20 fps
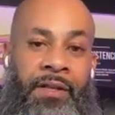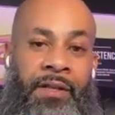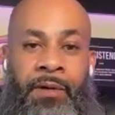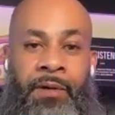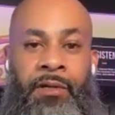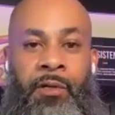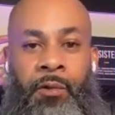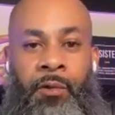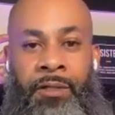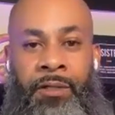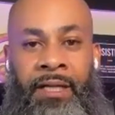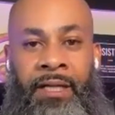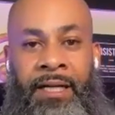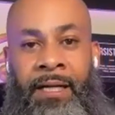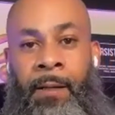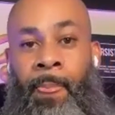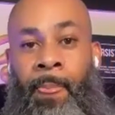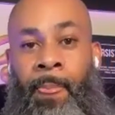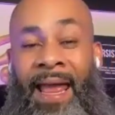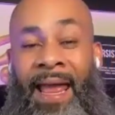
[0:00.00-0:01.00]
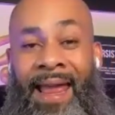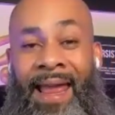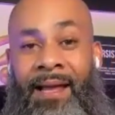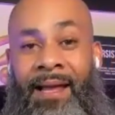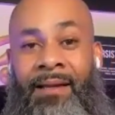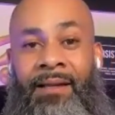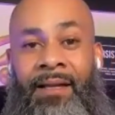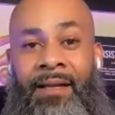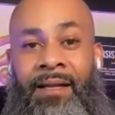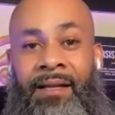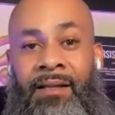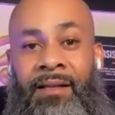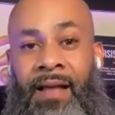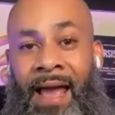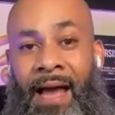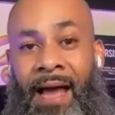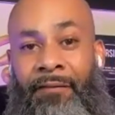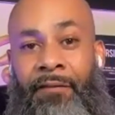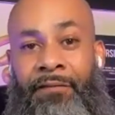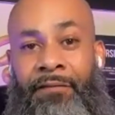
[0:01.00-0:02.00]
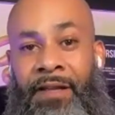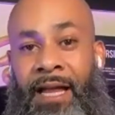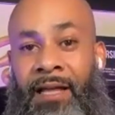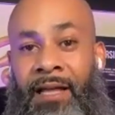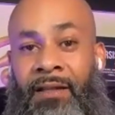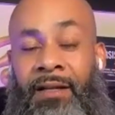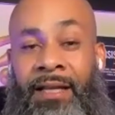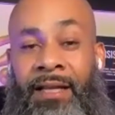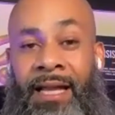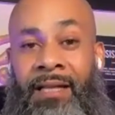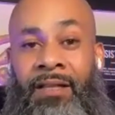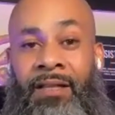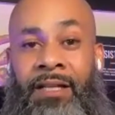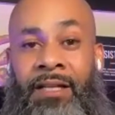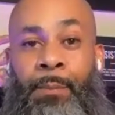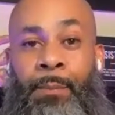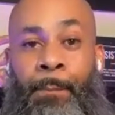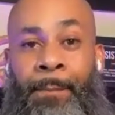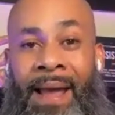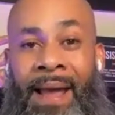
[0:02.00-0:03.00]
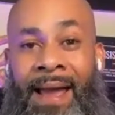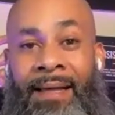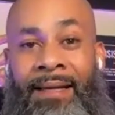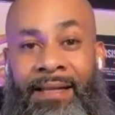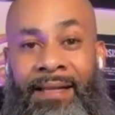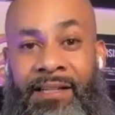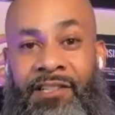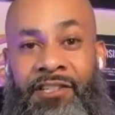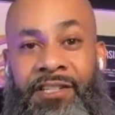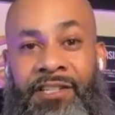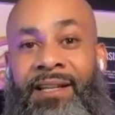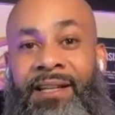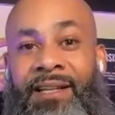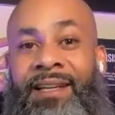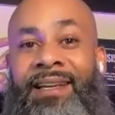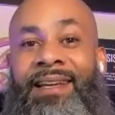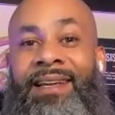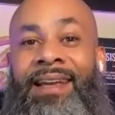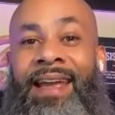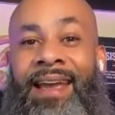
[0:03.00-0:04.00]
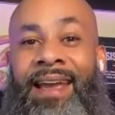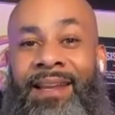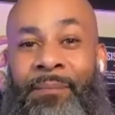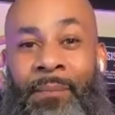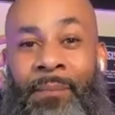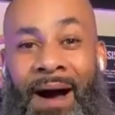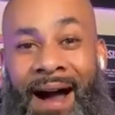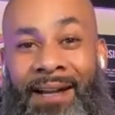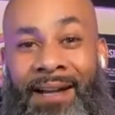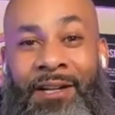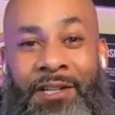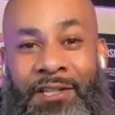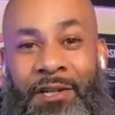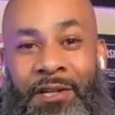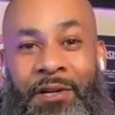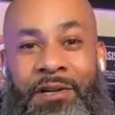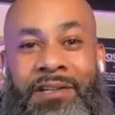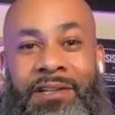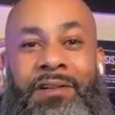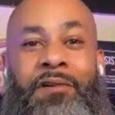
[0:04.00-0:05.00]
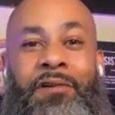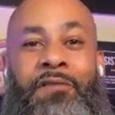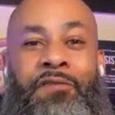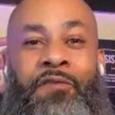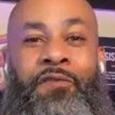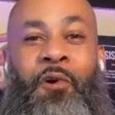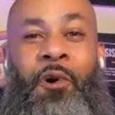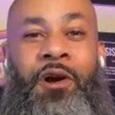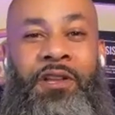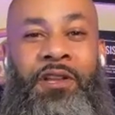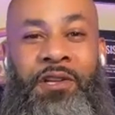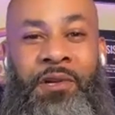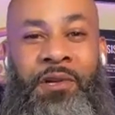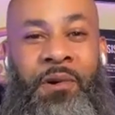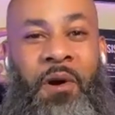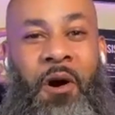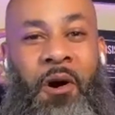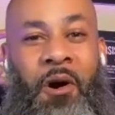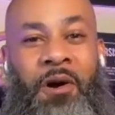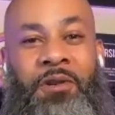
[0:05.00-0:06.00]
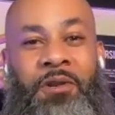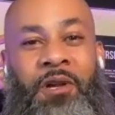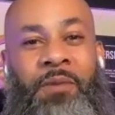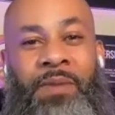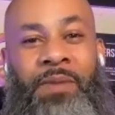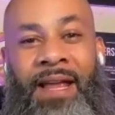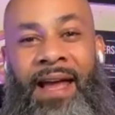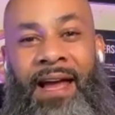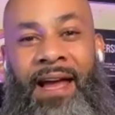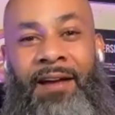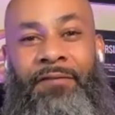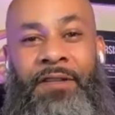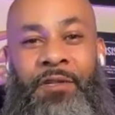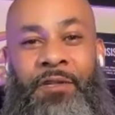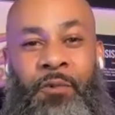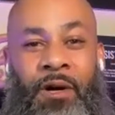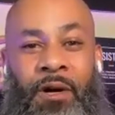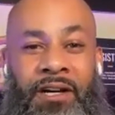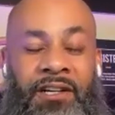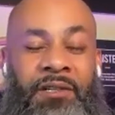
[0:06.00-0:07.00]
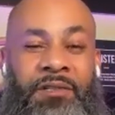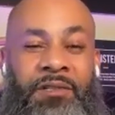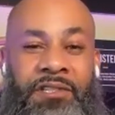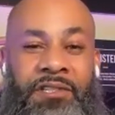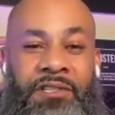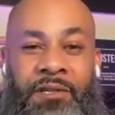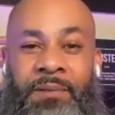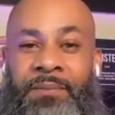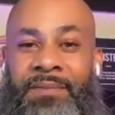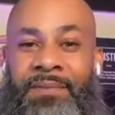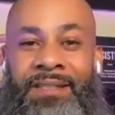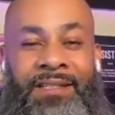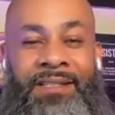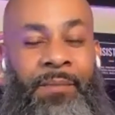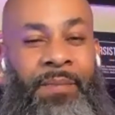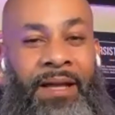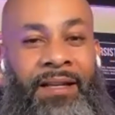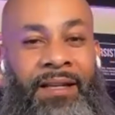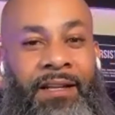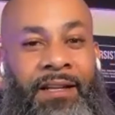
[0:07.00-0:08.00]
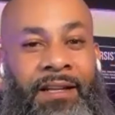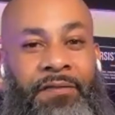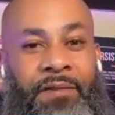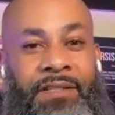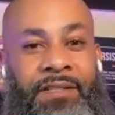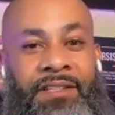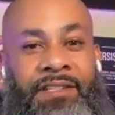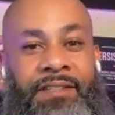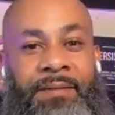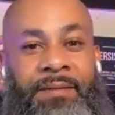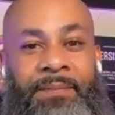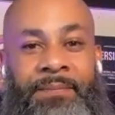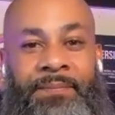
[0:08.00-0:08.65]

of them are doing, and have a VA, again, that's managed and monitored for you on your behalf as well. So it's a big difference.